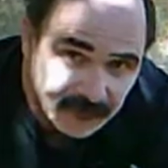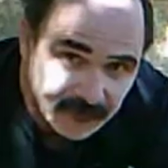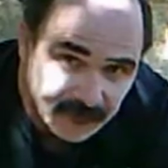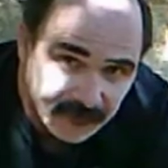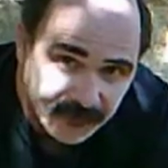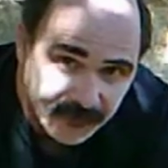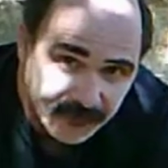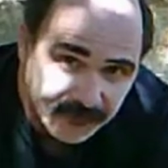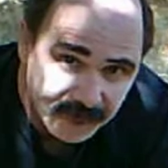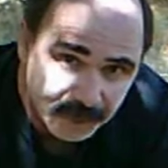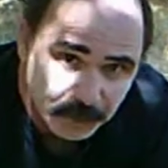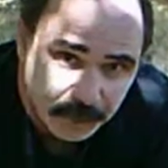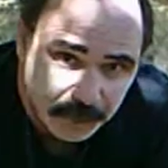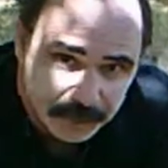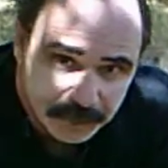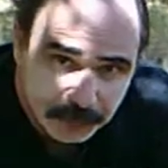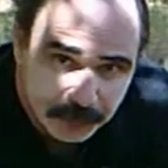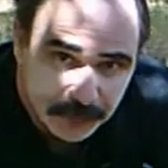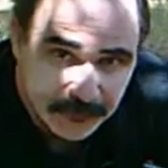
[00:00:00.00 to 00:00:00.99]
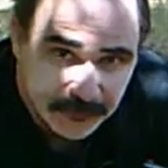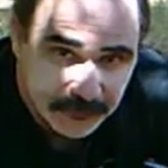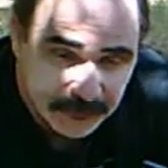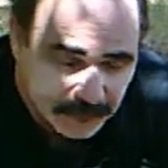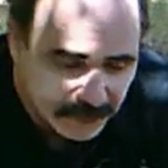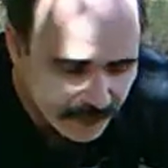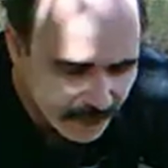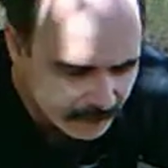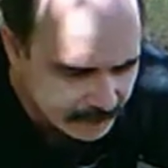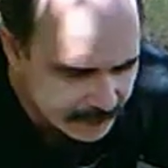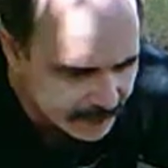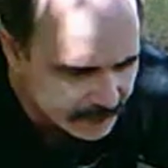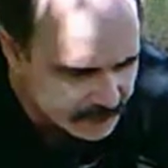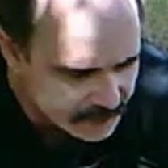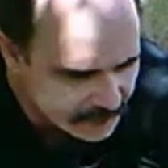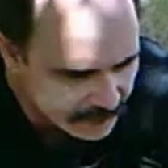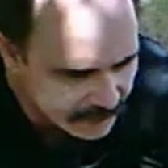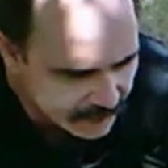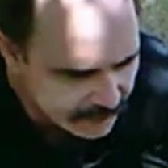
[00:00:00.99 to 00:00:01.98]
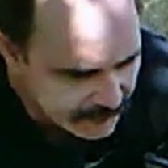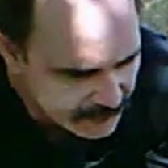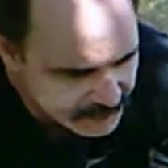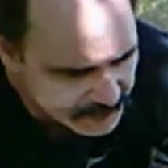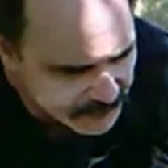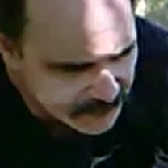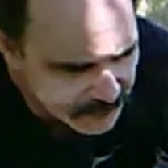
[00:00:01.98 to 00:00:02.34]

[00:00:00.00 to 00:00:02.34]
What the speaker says: and it works pretty good. I mean, they're easy to